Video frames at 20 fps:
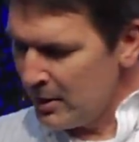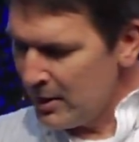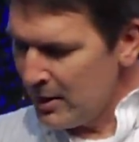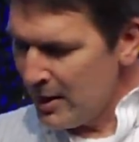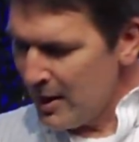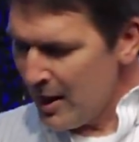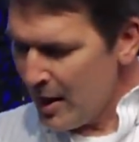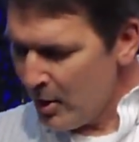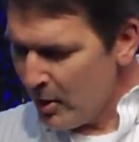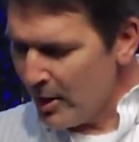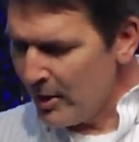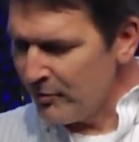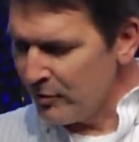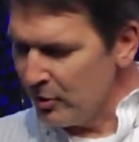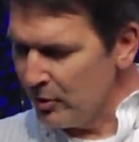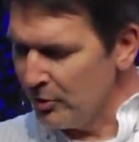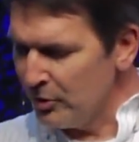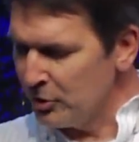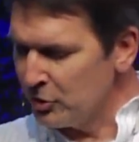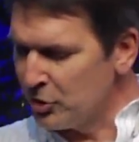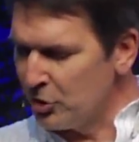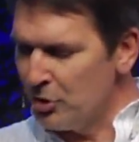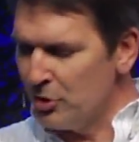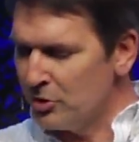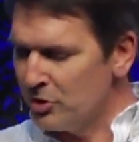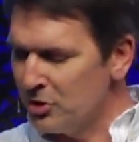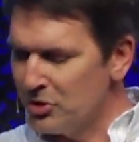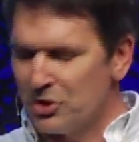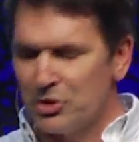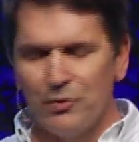However, the
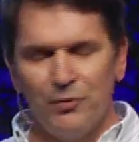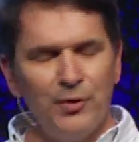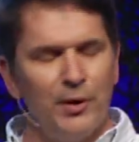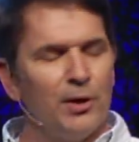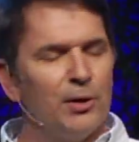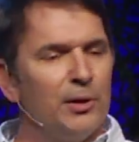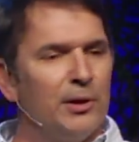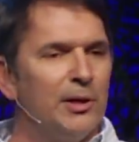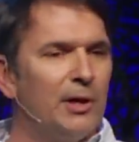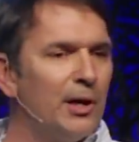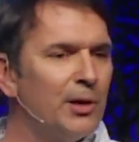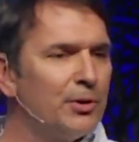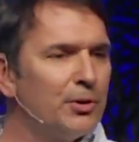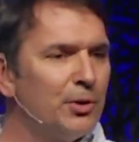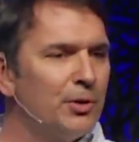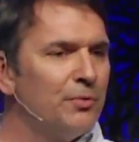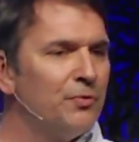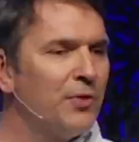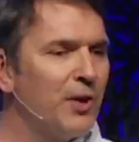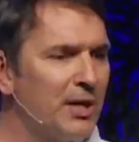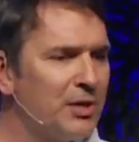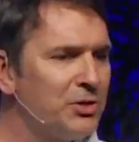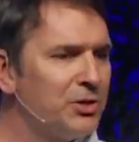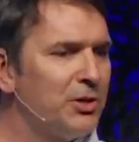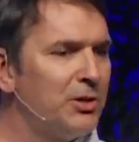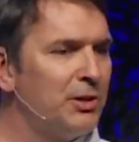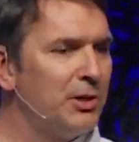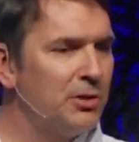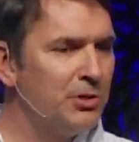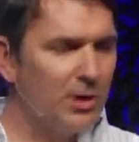church is severely
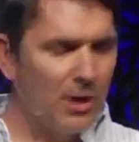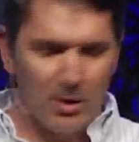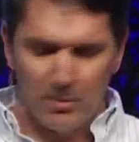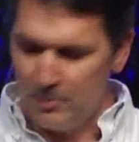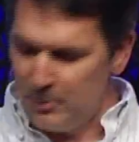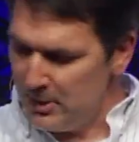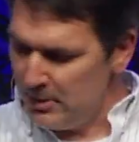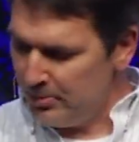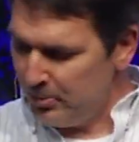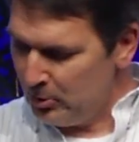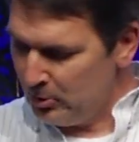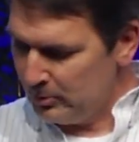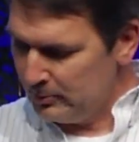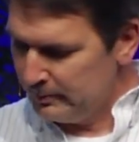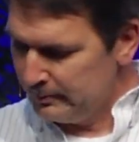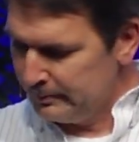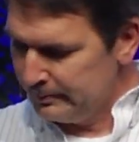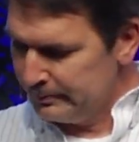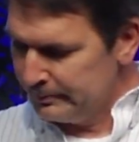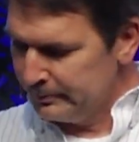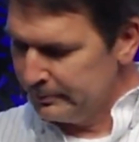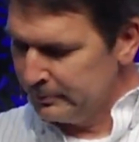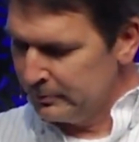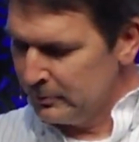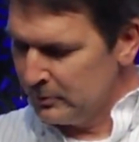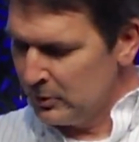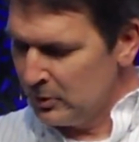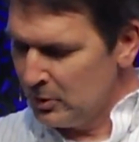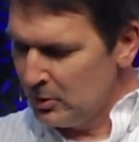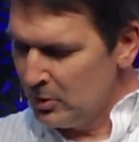underinvested in young people.
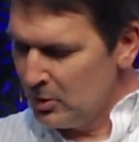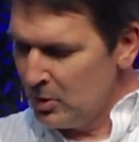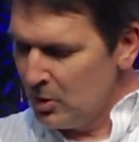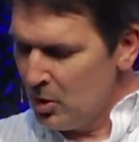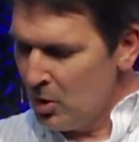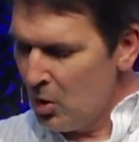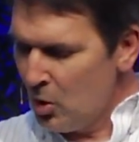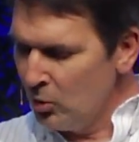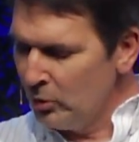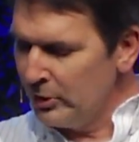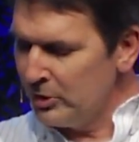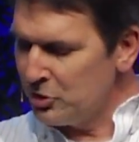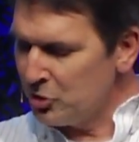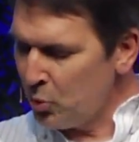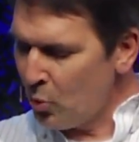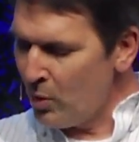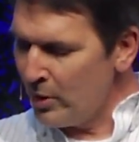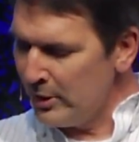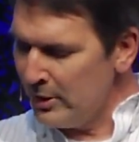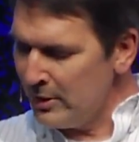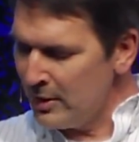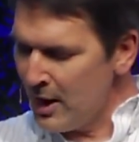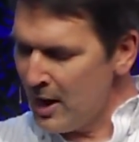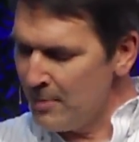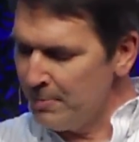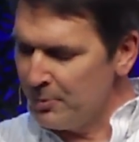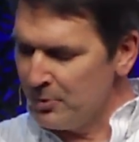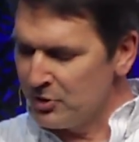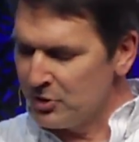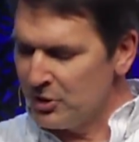Only
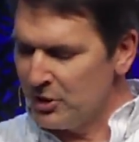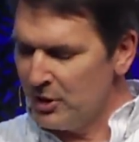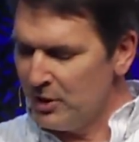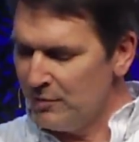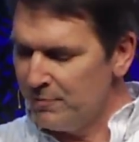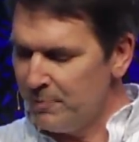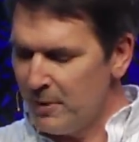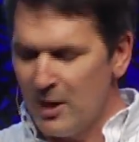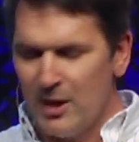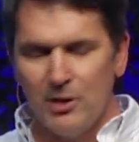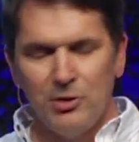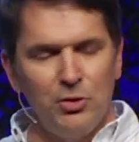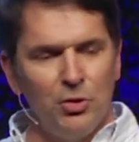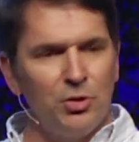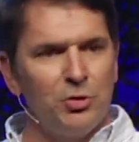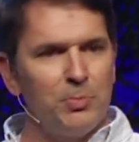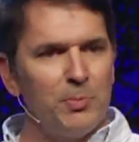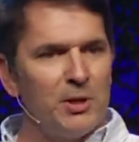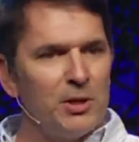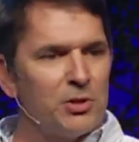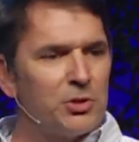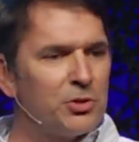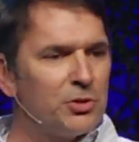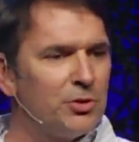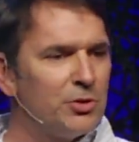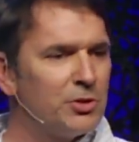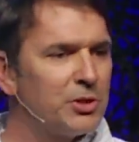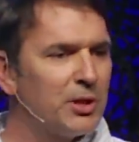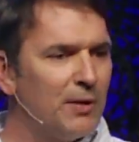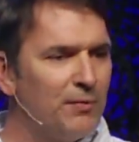29% of paid youth
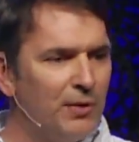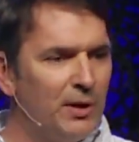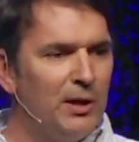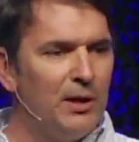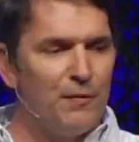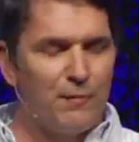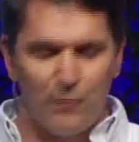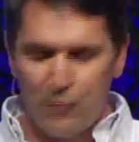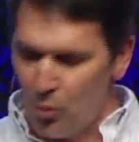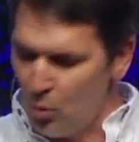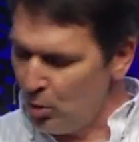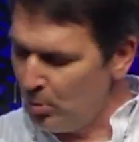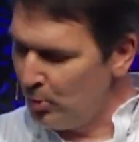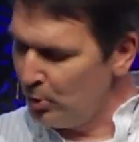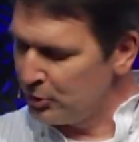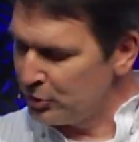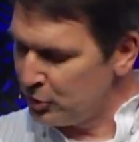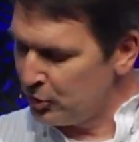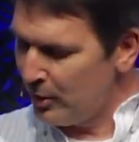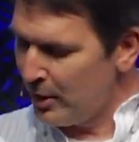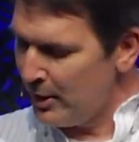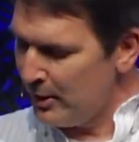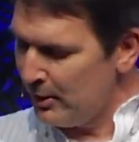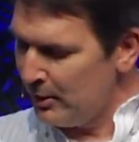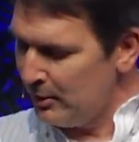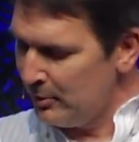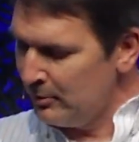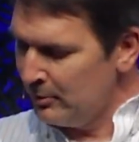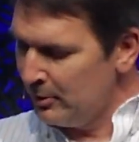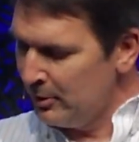ministers have any formal
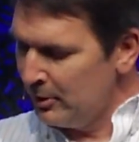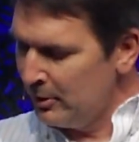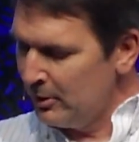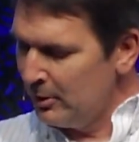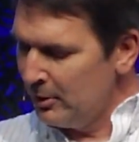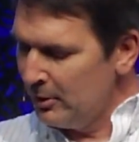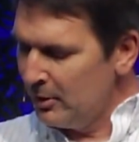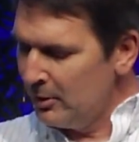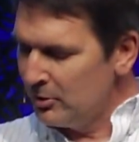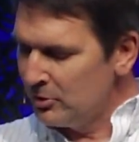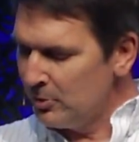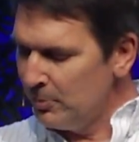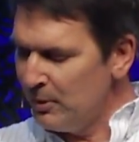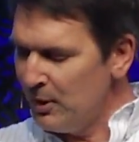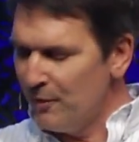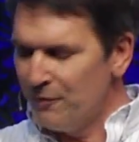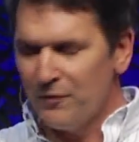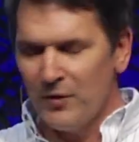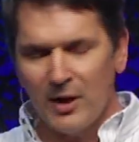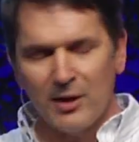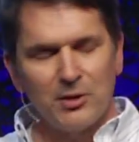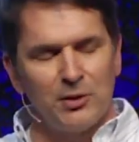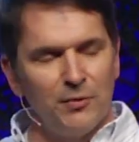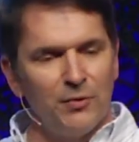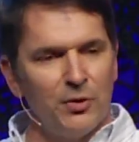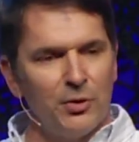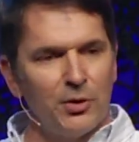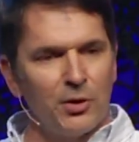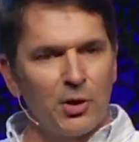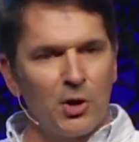training to be effective
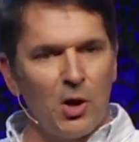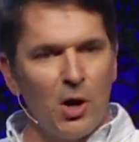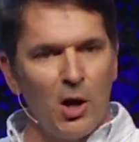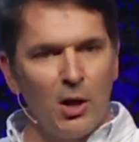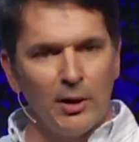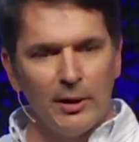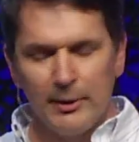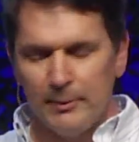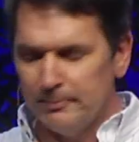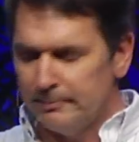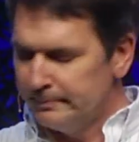in their calling.